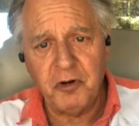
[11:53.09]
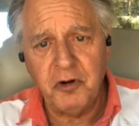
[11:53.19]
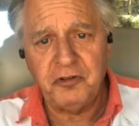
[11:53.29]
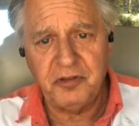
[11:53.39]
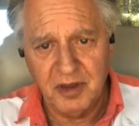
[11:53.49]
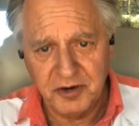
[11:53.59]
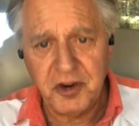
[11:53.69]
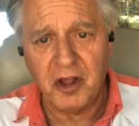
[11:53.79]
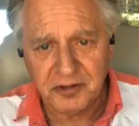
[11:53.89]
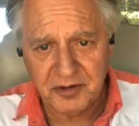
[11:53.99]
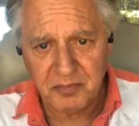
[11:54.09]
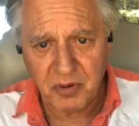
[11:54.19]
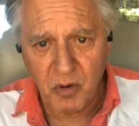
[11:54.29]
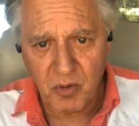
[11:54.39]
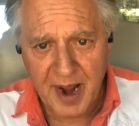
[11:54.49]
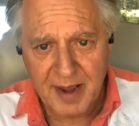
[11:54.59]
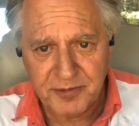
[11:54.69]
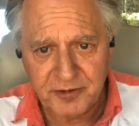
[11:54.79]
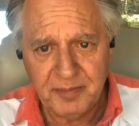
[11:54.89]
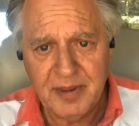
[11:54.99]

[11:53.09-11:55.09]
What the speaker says: first adult programs.